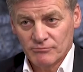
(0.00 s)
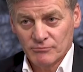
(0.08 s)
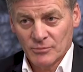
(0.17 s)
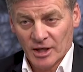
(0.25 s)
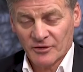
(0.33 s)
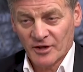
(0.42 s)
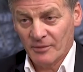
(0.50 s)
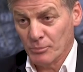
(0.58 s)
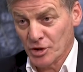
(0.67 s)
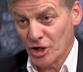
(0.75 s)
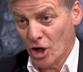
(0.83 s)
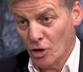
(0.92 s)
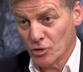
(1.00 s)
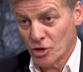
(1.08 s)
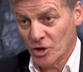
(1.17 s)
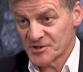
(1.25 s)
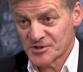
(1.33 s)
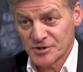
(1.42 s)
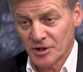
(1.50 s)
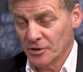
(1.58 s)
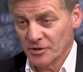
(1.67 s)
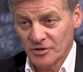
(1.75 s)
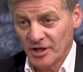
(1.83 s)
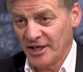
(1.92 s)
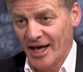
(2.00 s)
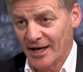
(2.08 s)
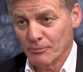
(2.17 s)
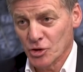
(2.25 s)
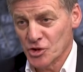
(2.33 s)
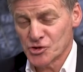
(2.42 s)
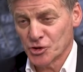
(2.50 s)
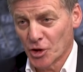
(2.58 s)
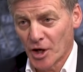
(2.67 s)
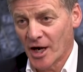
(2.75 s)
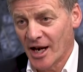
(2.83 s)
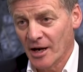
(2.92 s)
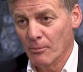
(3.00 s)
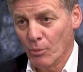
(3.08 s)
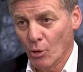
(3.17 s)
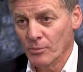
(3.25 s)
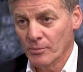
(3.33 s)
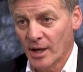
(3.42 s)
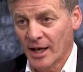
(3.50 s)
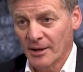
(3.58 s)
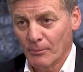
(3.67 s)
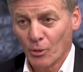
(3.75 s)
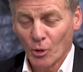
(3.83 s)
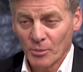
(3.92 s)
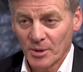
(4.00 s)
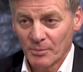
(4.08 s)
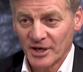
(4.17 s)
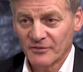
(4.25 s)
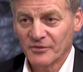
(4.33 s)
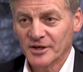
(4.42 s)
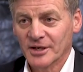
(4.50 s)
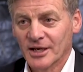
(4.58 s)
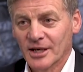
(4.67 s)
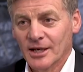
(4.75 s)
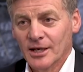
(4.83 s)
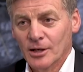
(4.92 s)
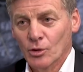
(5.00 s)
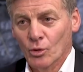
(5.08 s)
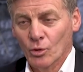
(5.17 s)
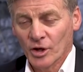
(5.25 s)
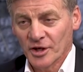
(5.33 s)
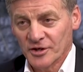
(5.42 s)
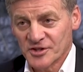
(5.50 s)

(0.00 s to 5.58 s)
like they're pretty low cost, you know, a young person on an unemployment benefit or on a